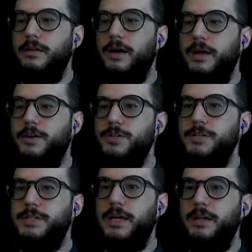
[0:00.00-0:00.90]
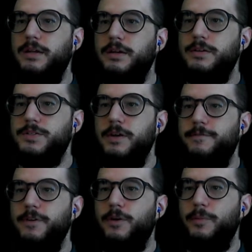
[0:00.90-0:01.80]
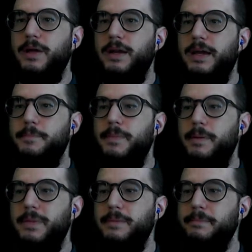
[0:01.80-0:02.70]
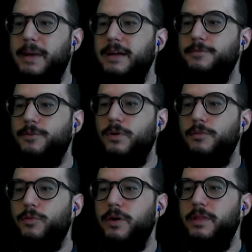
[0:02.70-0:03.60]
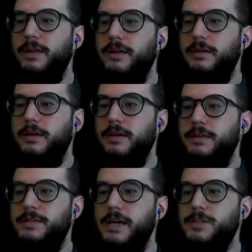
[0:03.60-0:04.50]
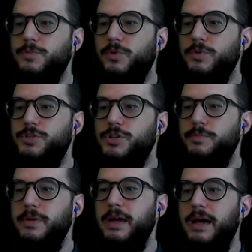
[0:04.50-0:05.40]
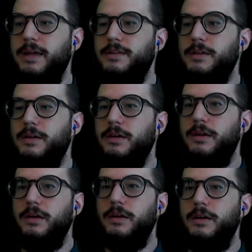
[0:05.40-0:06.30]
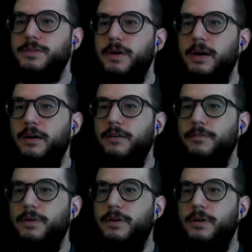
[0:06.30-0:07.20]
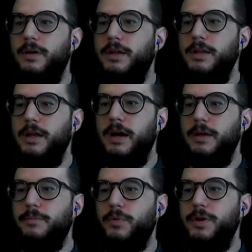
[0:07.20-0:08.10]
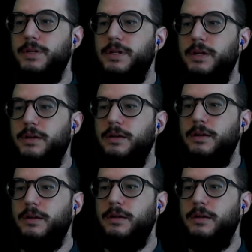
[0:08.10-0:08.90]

910, so I fill them in. Again, be mindful of where that decimal should be at. So I have 9.10,